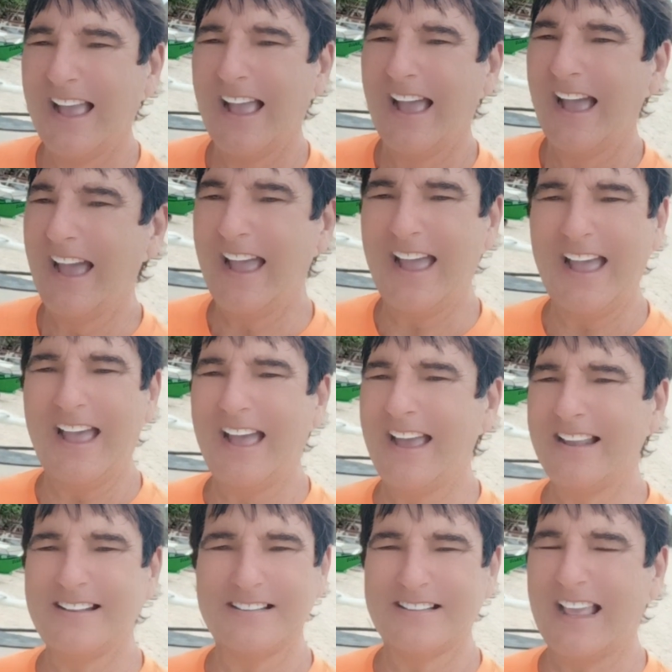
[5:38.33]

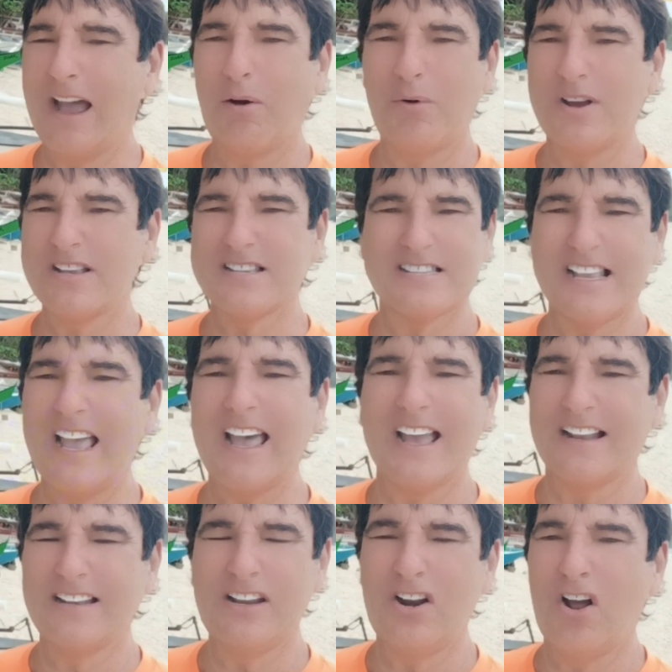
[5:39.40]
And that was it.
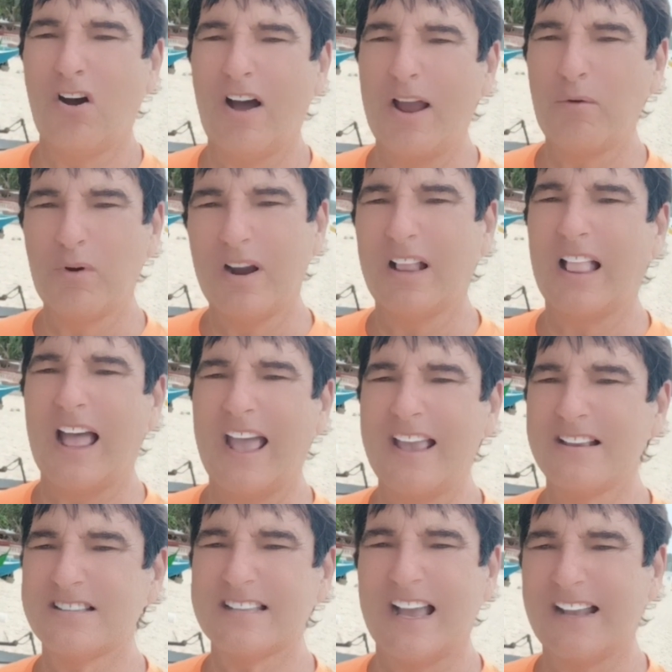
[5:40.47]
You know, I
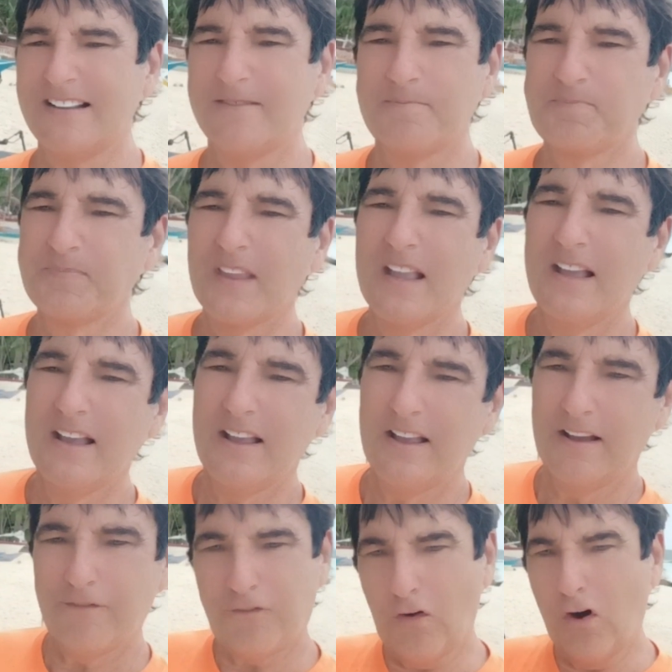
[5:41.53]
realized that
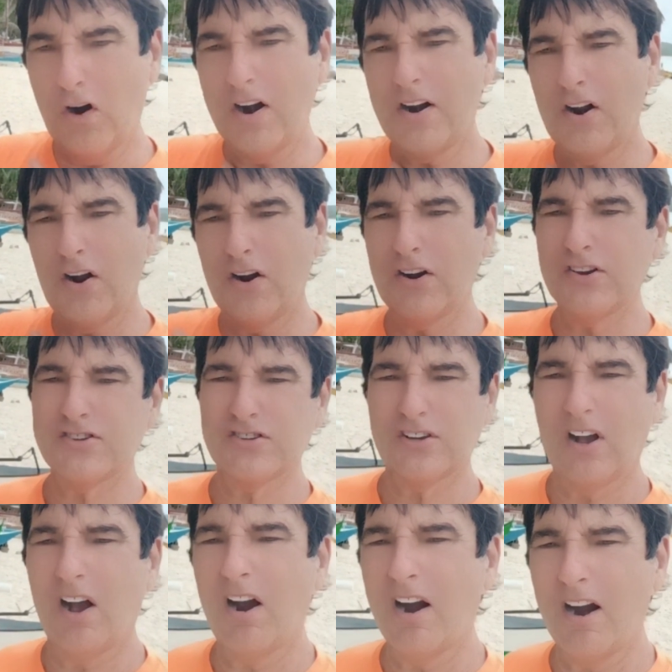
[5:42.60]
foreigners
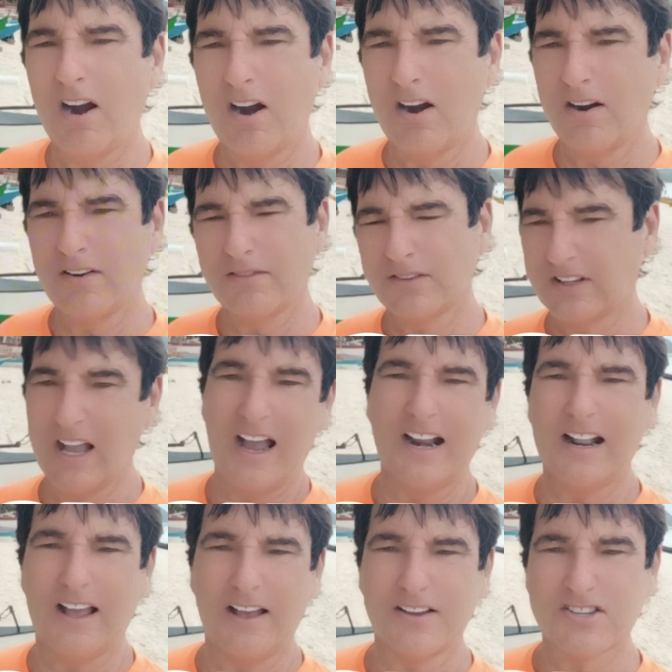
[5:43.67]
are kind
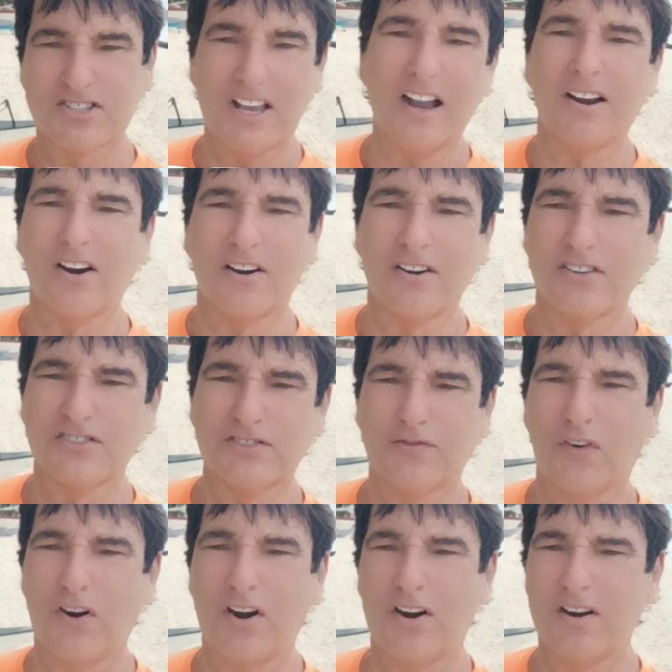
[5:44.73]
of suckers
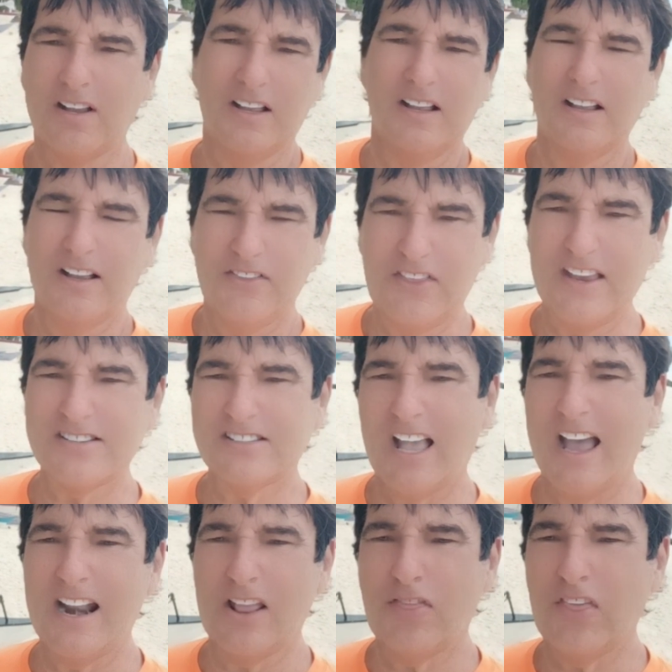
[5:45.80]
for these
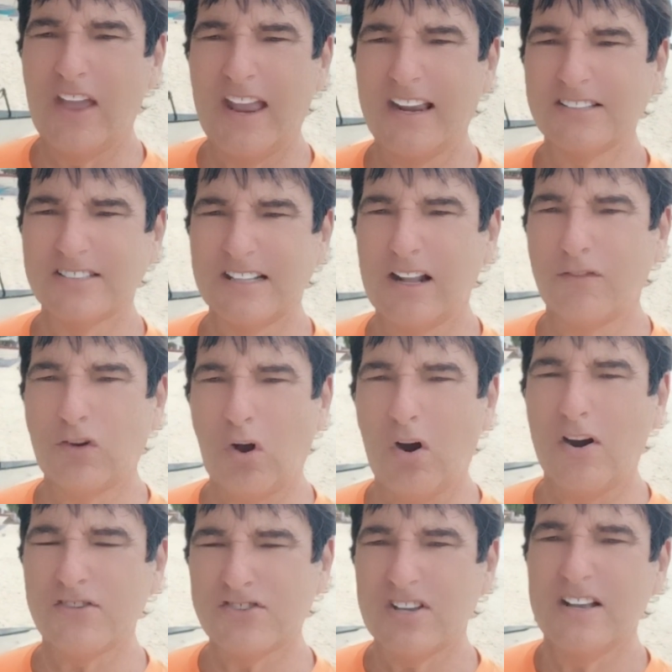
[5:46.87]
kind of things. And of
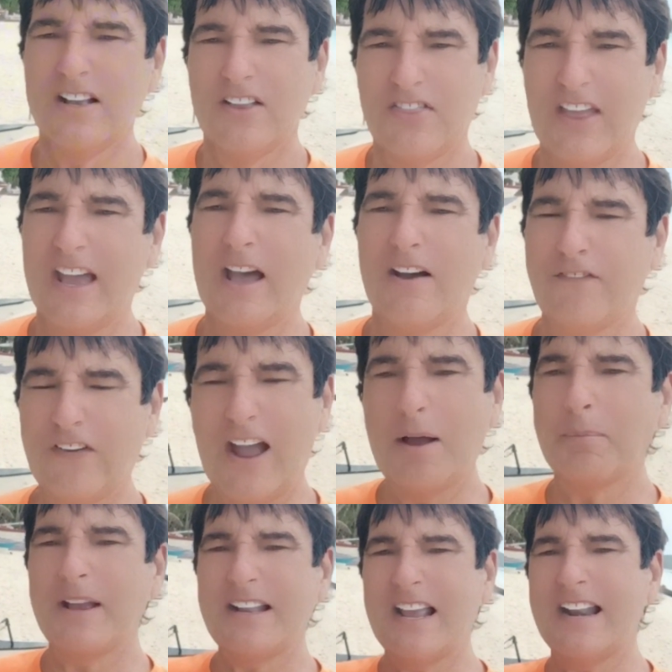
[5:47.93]
course, the
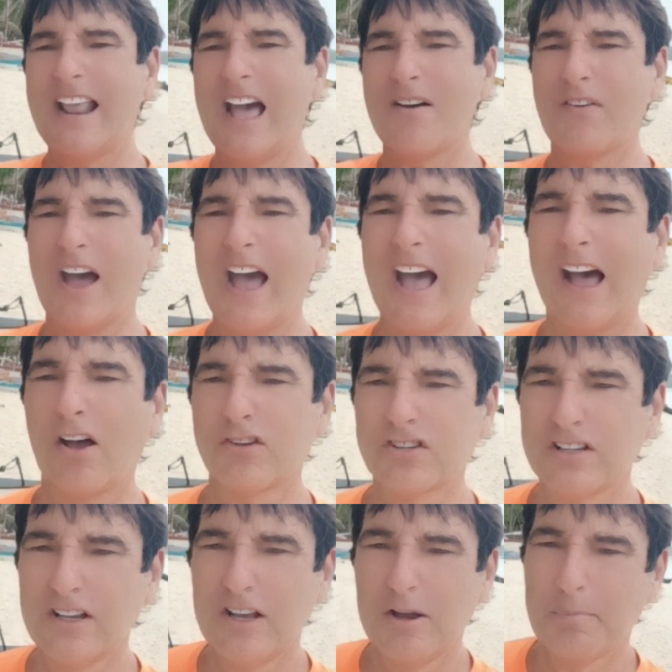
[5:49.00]
family didn't have a house.
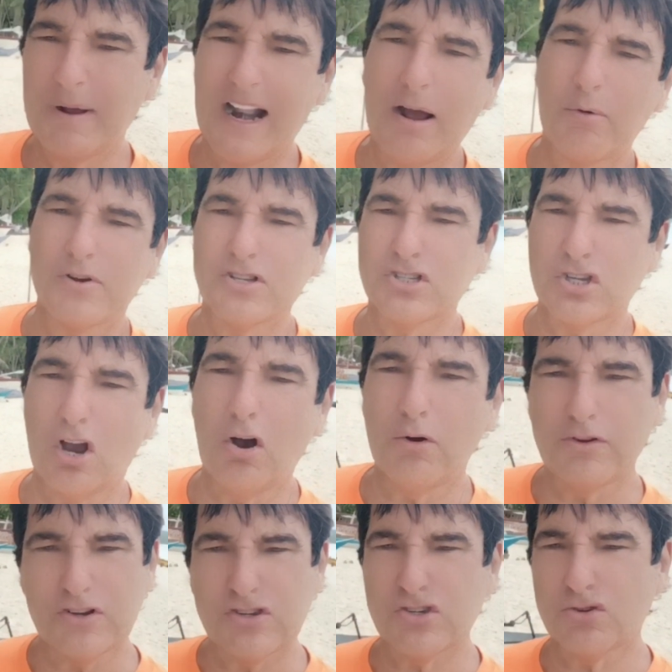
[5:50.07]
But I was so
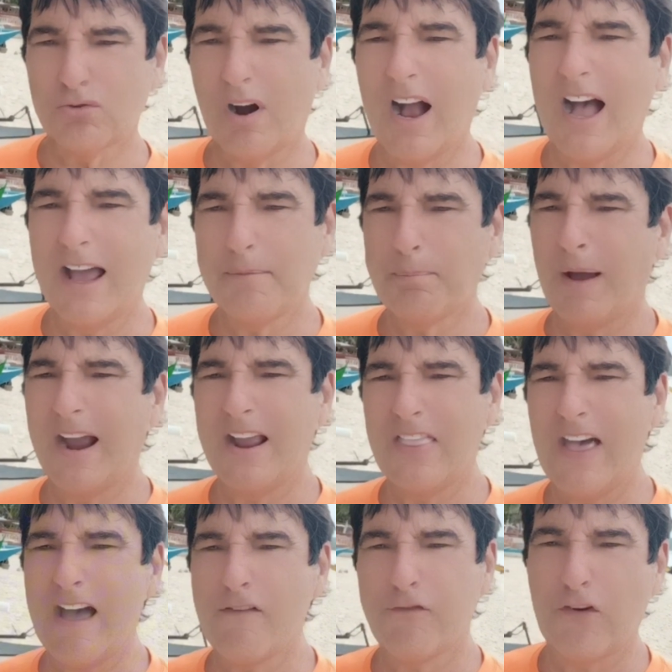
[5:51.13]
distraught by
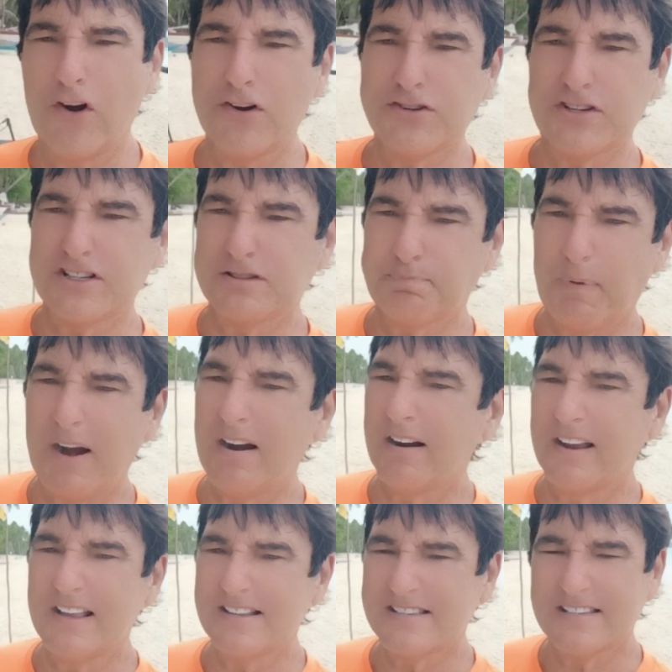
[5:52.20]
that first
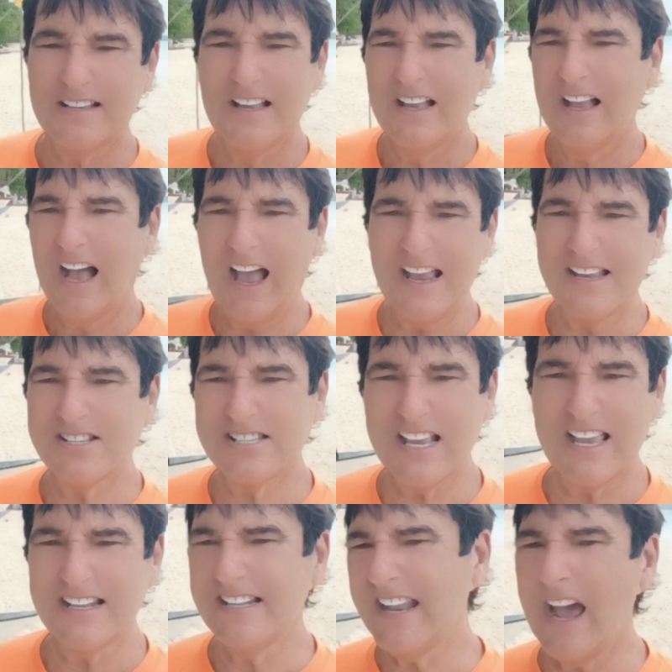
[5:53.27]
experience, I
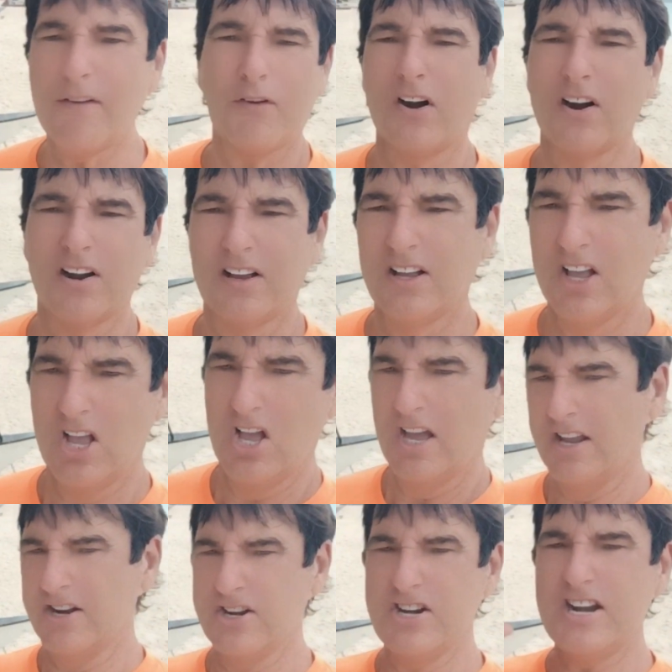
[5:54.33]
said, never
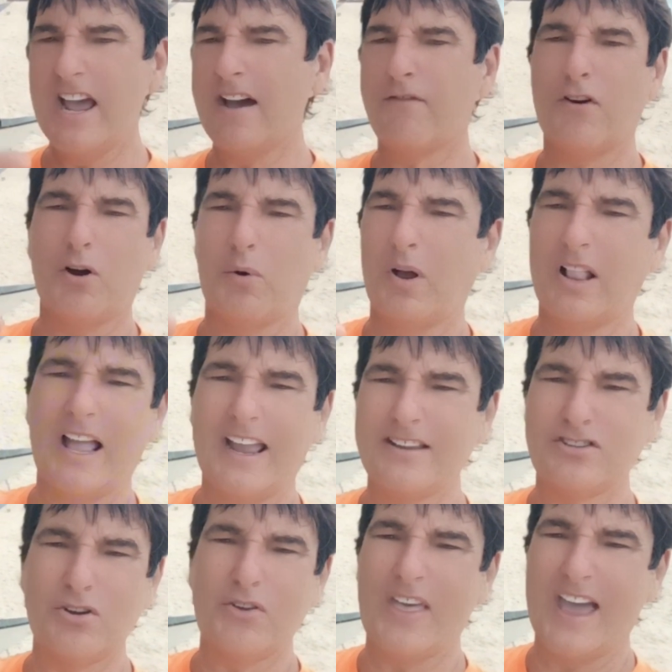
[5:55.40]
will I do that